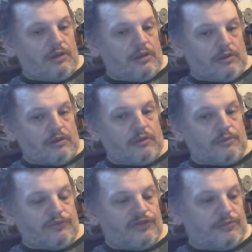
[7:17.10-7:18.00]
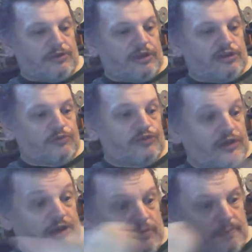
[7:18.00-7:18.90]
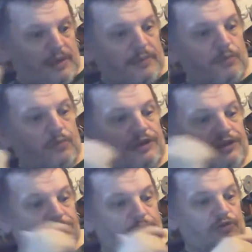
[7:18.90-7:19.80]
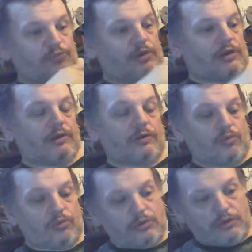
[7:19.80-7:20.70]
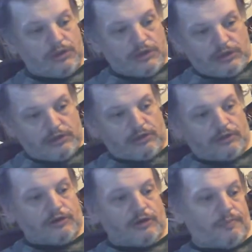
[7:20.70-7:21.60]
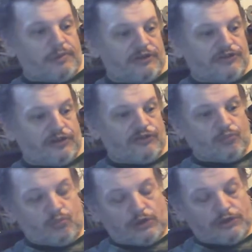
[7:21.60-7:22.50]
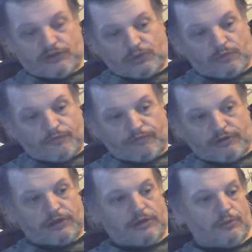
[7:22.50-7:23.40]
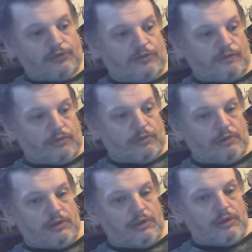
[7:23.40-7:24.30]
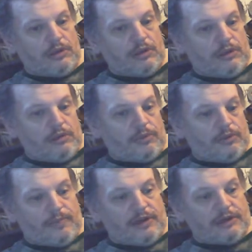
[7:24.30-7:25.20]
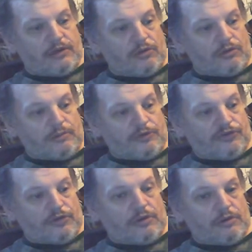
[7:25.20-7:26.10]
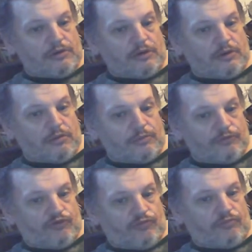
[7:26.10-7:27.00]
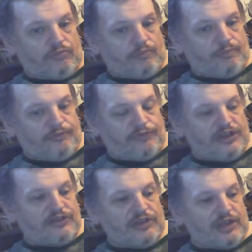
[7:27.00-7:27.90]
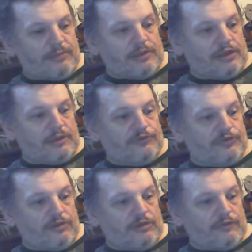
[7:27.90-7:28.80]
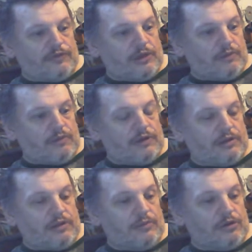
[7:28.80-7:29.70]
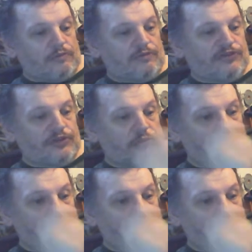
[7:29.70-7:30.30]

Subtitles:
with some of the games which ain't compatible with the Xbox One, or you know, the PlayStation 1, 2, or 3, you know, which I've got. But I've mainly got them because you know, I'm testing out the games, and if I don't like the game, I can resell the